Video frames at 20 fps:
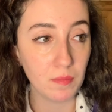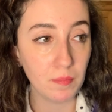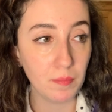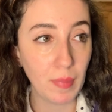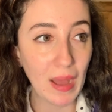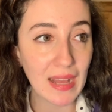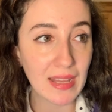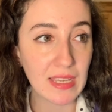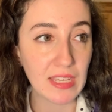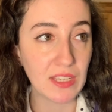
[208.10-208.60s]

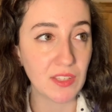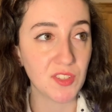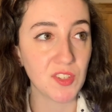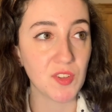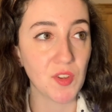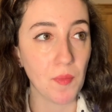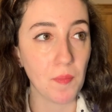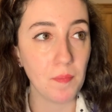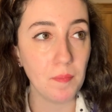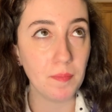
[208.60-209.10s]
backing to
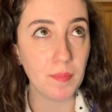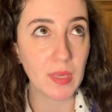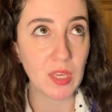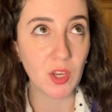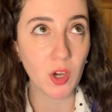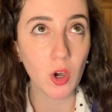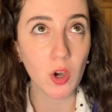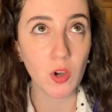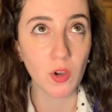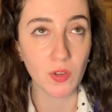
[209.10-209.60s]
them
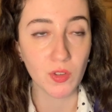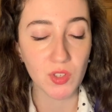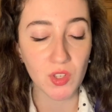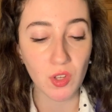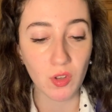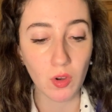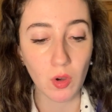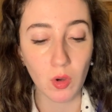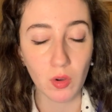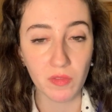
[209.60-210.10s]
because
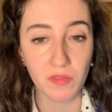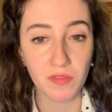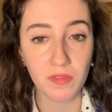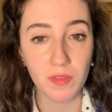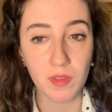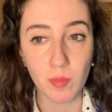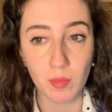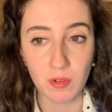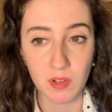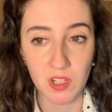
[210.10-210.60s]
of
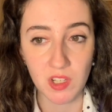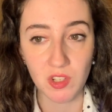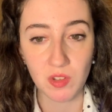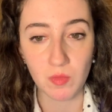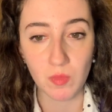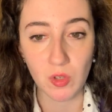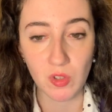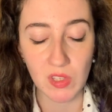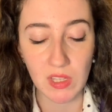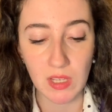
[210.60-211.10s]
the British
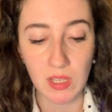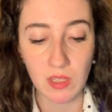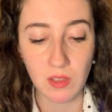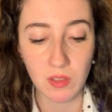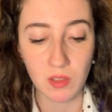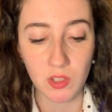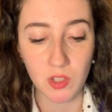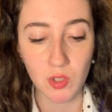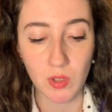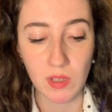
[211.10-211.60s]
music
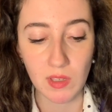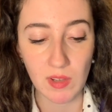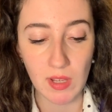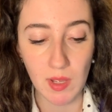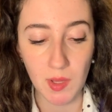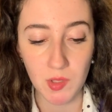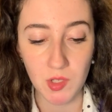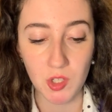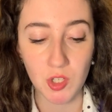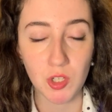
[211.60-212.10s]
industry's
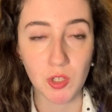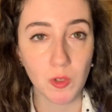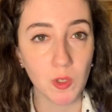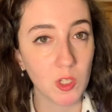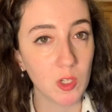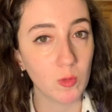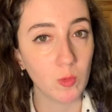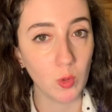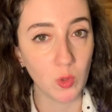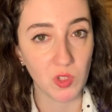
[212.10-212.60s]
attitude
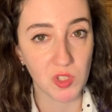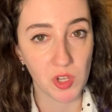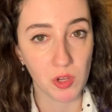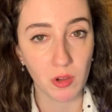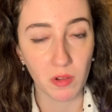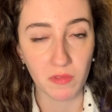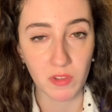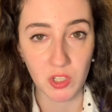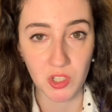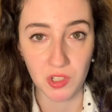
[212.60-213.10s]
towards
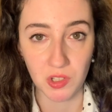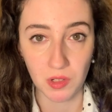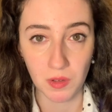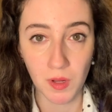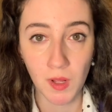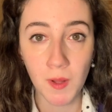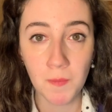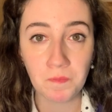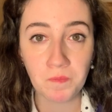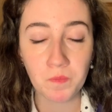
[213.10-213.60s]
Eurovision.
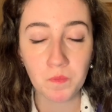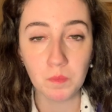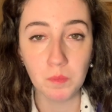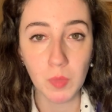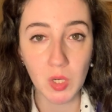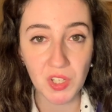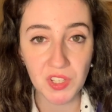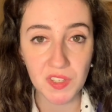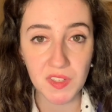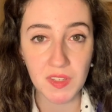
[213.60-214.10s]

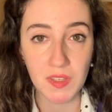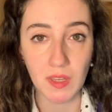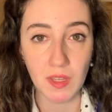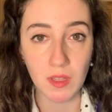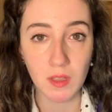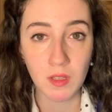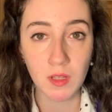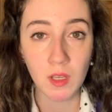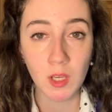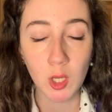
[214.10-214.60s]

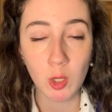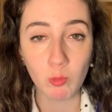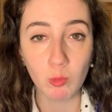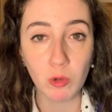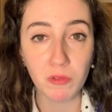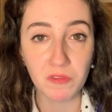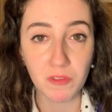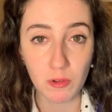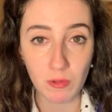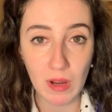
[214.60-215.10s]
Måneskin will
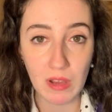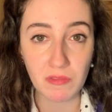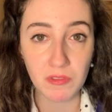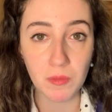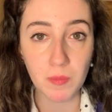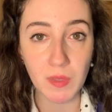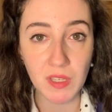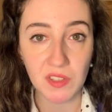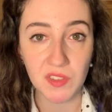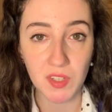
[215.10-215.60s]
forever
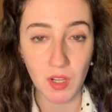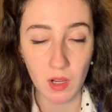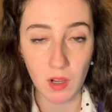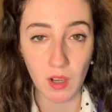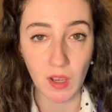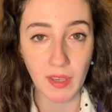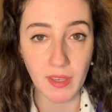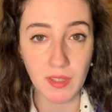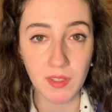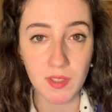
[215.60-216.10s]
be
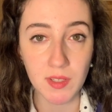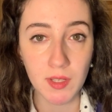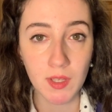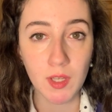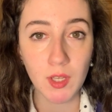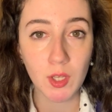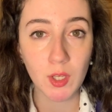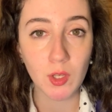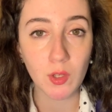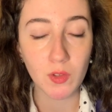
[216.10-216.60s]
tied
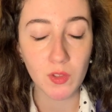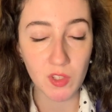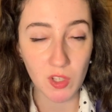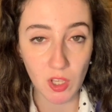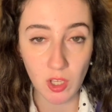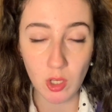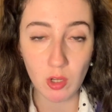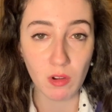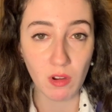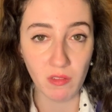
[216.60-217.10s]
to
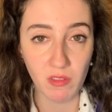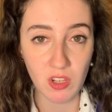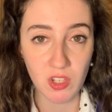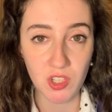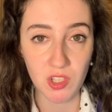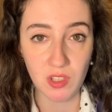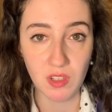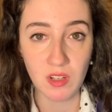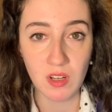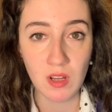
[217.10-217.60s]

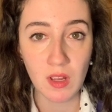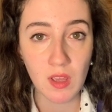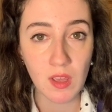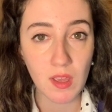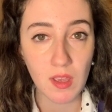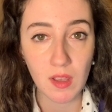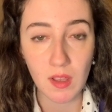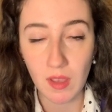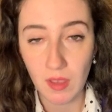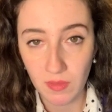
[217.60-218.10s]
Eurovision
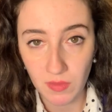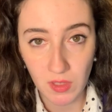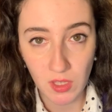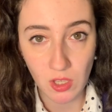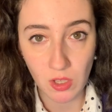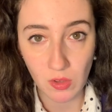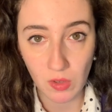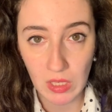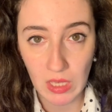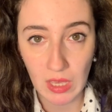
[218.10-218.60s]
in
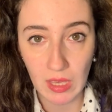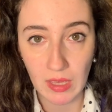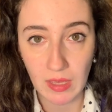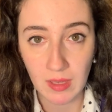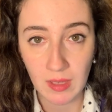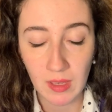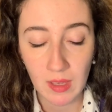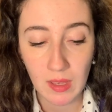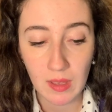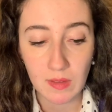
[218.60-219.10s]
the UK.
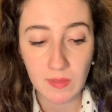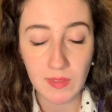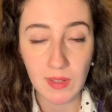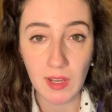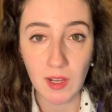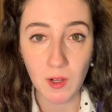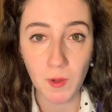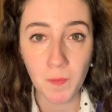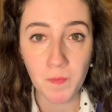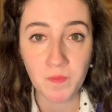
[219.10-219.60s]

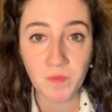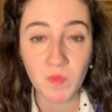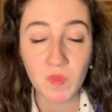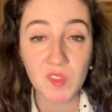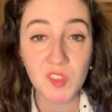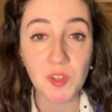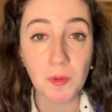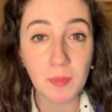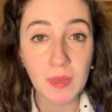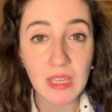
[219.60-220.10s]
Now,
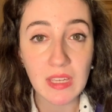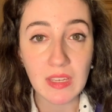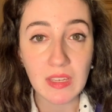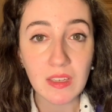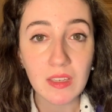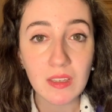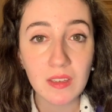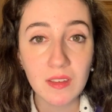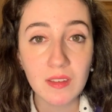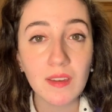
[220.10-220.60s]
to me,